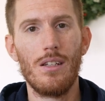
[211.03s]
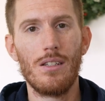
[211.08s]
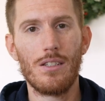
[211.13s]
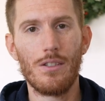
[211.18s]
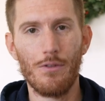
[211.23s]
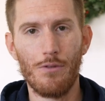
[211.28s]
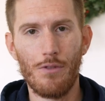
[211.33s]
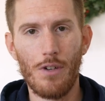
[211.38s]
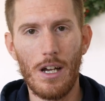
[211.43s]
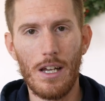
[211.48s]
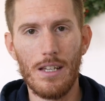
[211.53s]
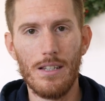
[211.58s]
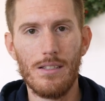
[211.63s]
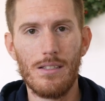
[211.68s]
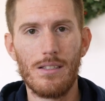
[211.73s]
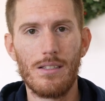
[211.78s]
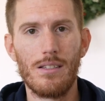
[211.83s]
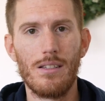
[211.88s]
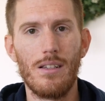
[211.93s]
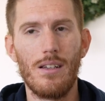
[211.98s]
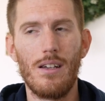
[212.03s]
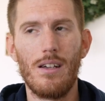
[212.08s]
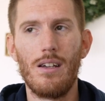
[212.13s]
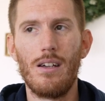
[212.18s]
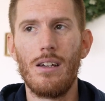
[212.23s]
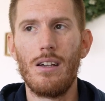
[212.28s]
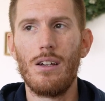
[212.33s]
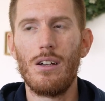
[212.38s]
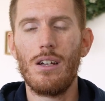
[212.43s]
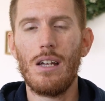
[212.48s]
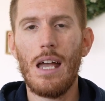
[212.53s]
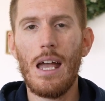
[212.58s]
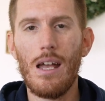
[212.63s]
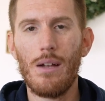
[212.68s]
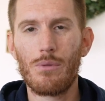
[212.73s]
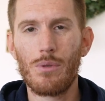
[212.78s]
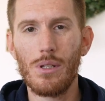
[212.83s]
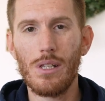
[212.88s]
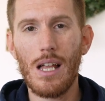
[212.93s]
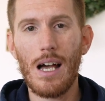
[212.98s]
device,
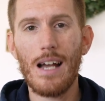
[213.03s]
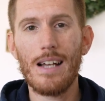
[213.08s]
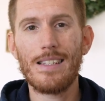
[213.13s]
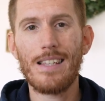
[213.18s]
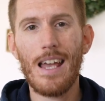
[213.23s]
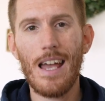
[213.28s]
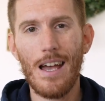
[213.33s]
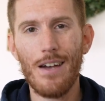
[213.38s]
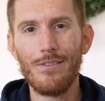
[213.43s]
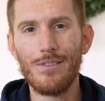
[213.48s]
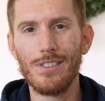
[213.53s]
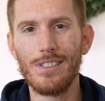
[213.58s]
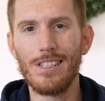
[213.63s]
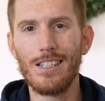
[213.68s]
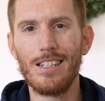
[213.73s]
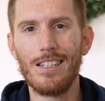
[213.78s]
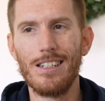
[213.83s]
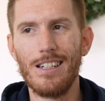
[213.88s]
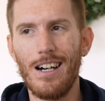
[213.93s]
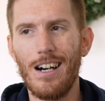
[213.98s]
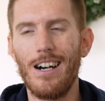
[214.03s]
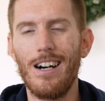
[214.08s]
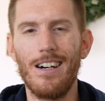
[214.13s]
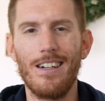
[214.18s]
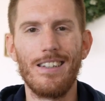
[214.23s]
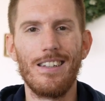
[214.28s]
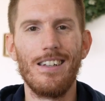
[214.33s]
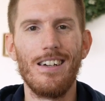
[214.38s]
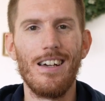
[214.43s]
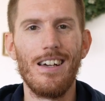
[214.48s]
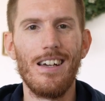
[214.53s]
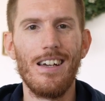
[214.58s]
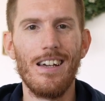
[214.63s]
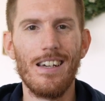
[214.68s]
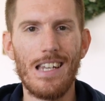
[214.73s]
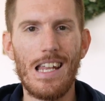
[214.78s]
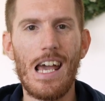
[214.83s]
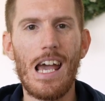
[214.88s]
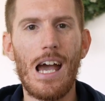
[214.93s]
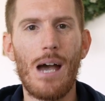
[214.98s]
relies heavily on
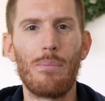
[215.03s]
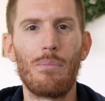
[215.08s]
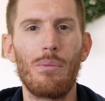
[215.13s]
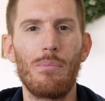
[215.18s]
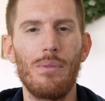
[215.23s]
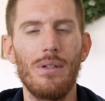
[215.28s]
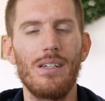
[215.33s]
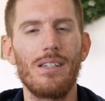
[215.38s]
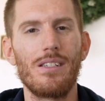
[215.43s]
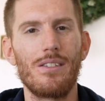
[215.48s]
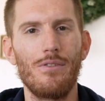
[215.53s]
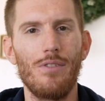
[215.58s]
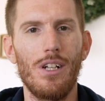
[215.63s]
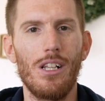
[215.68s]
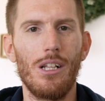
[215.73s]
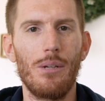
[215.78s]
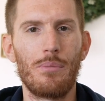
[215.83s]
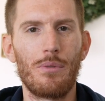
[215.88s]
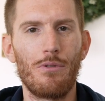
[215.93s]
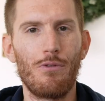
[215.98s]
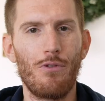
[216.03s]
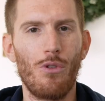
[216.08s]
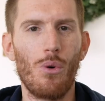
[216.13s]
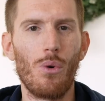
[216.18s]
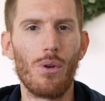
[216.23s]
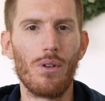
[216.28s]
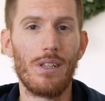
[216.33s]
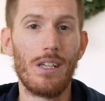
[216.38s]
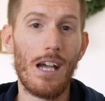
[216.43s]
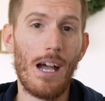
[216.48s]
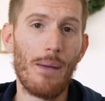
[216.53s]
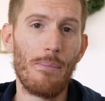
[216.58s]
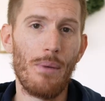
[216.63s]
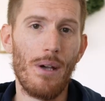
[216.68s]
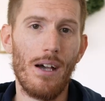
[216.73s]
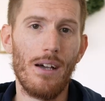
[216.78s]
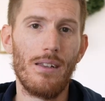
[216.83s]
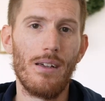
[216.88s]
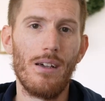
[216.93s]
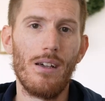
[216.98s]
an app being developed for the
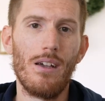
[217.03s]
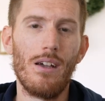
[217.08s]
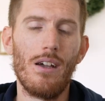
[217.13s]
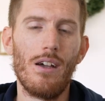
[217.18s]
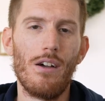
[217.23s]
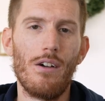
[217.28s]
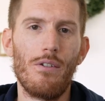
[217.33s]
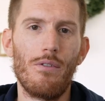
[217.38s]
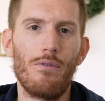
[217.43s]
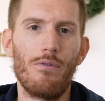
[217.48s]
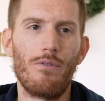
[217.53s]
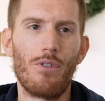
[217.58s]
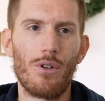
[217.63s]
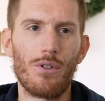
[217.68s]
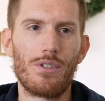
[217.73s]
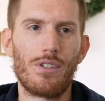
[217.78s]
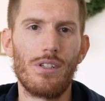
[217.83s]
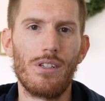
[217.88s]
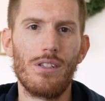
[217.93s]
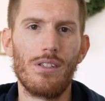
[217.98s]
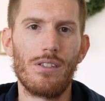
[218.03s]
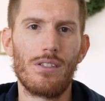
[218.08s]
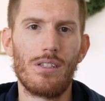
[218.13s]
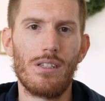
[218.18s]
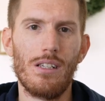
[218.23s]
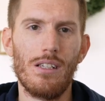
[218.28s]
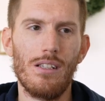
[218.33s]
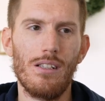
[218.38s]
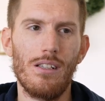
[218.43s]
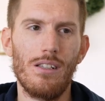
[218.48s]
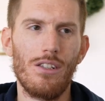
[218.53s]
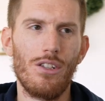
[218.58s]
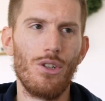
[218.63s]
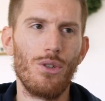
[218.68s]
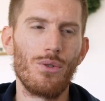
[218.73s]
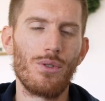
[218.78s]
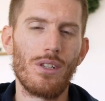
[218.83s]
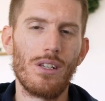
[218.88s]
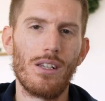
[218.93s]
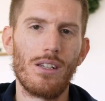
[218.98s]
iPad versus
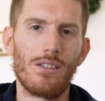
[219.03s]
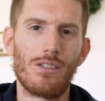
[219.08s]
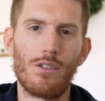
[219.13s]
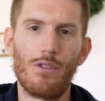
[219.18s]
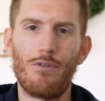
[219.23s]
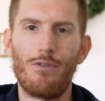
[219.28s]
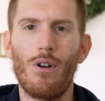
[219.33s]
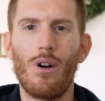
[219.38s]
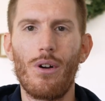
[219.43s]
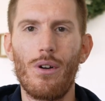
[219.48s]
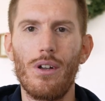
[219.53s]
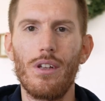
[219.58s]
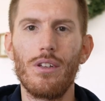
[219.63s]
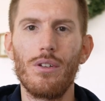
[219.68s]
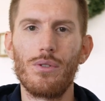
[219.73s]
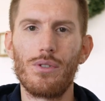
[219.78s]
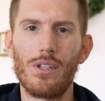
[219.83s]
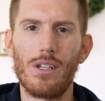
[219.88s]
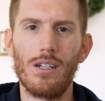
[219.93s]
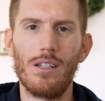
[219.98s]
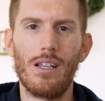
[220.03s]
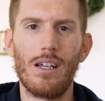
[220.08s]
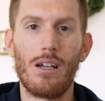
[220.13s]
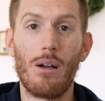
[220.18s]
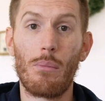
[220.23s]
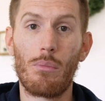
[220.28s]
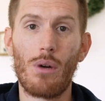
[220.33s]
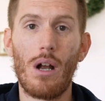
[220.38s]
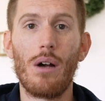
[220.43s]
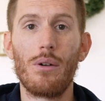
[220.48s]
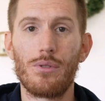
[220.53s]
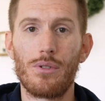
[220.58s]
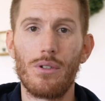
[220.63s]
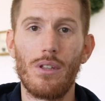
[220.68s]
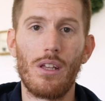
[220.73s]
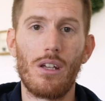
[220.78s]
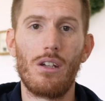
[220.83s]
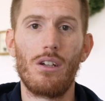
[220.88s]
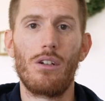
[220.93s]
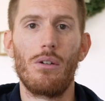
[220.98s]
using Safari, using it like a browser,
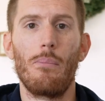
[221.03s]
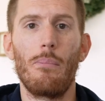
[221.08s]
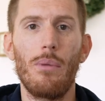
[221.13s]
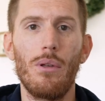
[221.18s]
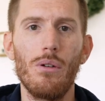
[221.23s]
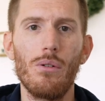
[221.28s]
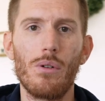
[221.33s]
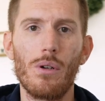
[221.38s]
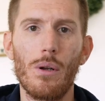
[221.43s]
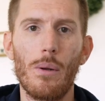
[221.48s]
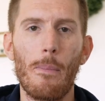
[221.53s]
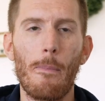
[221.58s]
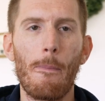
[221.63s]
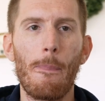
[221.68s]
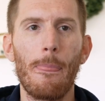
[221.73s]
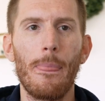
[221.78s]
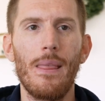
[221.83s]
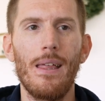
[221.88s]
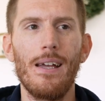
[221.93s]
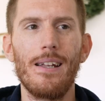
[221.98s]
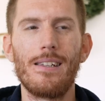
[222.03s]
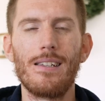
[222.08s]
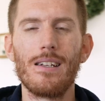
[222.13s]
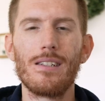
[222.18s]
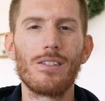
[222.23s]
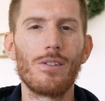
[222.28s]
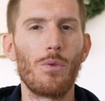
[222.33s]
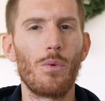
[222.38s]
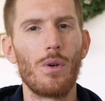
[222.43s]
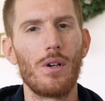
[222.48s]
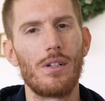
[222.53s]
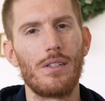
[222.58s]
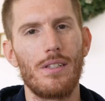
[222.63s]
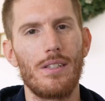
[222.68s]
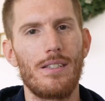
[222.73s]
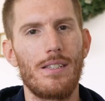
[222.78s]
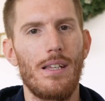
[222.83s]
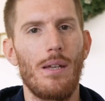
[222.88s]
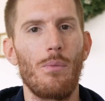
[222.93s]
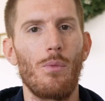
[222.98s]
like a computer. It doesn't work the
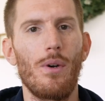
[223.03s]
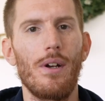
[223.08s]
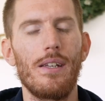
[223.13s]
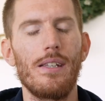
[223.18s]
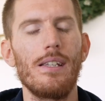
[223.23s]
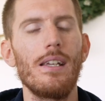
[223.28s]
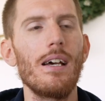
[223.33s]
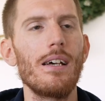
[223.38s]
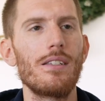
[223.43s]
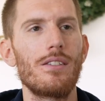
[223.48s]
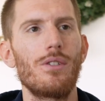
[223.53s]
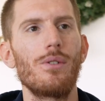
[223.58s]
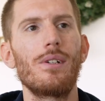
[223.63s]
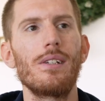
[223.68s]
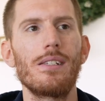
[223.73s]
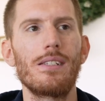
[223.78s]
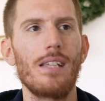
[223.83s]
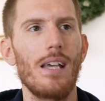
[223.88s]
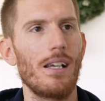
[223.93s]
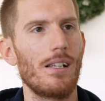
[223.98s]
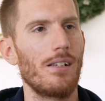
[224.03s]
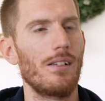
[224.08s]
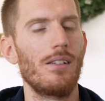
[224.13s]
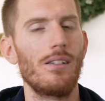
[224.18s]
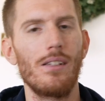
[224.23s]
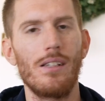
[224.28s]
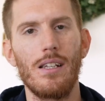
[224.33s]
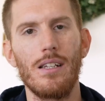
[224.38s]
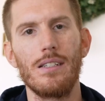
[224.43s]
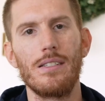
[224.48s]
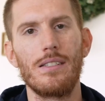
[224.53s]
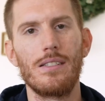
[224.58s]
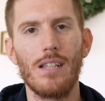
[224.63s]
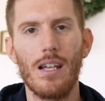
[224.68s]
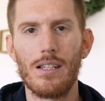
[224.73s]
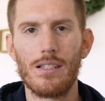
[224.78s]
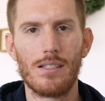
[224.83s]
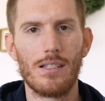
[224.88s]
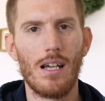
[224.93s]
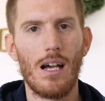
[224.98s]
same way. Yes, you can technically get
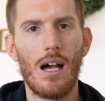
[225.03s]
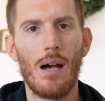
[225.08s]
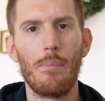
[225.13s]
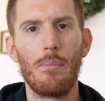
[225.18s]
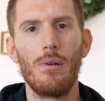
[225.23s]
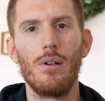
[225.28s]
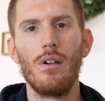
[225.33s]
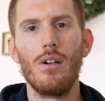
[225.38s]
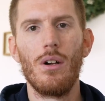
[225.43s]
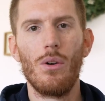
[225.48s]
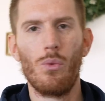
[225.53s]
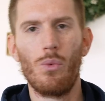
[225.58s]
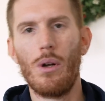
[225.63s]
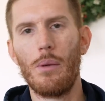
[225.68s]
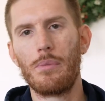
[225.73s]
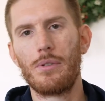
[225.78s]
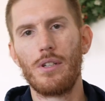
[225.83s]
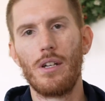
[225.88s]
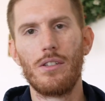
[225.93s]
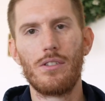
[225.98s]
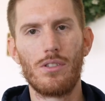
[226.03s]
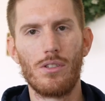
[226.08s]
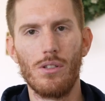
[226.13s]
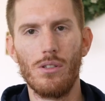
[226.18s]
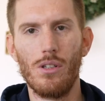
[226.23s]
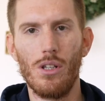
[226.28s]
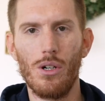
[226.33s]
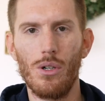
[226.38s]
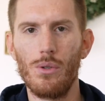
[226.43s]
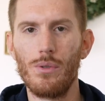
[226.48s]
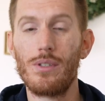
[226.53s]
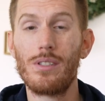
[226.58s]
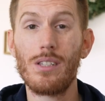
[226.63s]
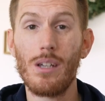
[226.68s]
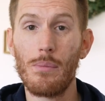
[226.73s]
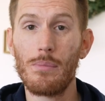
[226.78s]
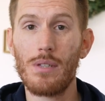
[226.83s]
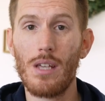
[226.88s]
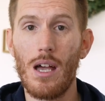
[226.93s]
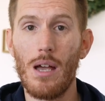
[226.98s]
desktop websites to load
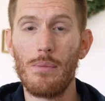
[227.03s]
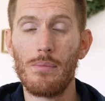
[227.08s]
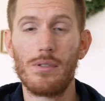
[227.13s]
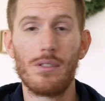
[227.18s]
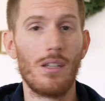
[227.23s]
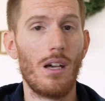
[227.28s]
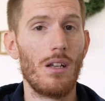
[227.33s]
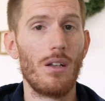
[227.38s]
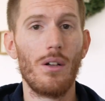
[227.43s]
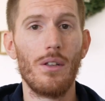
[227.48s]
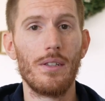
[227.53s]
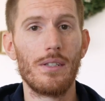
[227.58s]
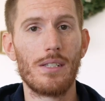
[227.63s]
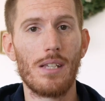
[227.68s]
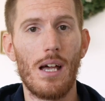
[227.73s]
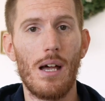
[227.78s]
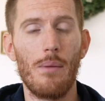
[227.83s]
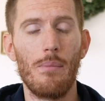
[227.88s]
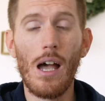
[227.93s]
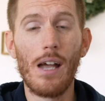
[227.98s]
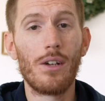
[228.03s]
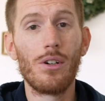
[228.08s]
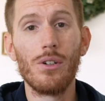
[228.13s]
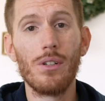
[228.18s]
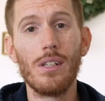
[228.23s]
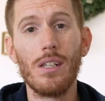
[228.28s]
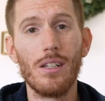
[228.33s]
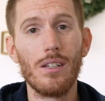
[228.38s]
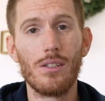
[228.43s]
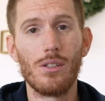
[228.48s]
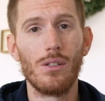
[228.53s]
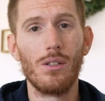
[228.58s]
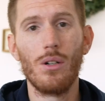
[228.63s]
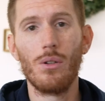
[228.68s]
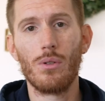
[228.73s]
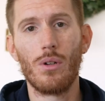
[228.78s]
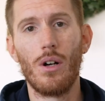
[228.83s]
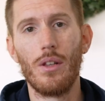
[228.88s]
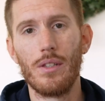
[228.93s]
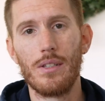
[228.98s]
sometimes, not all the time. I couldn't get it to
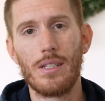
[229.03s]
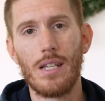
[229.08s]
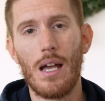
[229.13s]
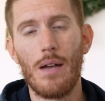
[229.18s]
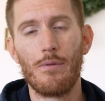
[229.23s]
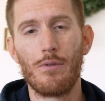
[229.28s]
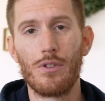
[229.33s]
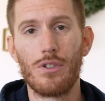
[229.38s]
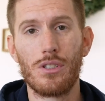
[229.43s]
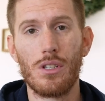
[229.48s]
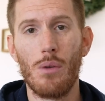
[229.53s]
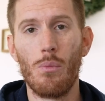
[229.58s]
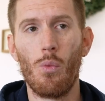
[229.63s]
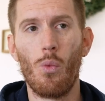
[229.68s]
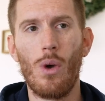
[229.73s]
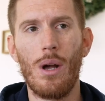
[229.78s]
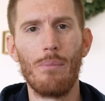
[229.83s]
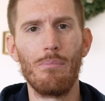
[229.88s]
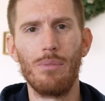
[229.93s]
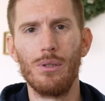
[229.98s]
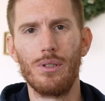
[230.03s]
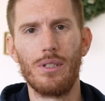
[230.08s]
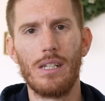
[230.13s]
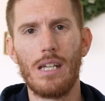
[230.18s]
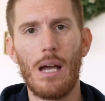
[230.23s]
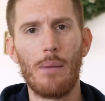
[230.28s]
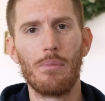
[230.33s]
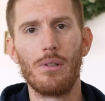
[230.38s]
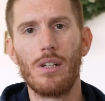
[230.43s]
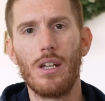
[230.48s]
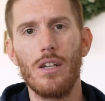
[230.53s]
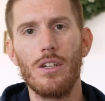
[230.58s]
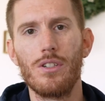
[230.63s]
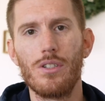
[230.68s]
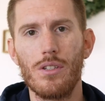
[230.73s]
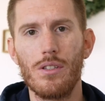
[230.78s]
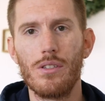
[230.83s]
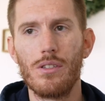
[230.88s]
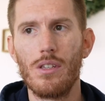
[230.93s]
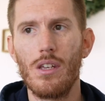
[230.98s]
load all the time for some web building
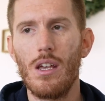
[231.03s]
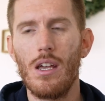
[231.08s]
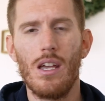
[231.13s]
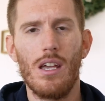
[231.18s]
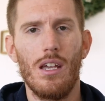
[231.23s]
applications.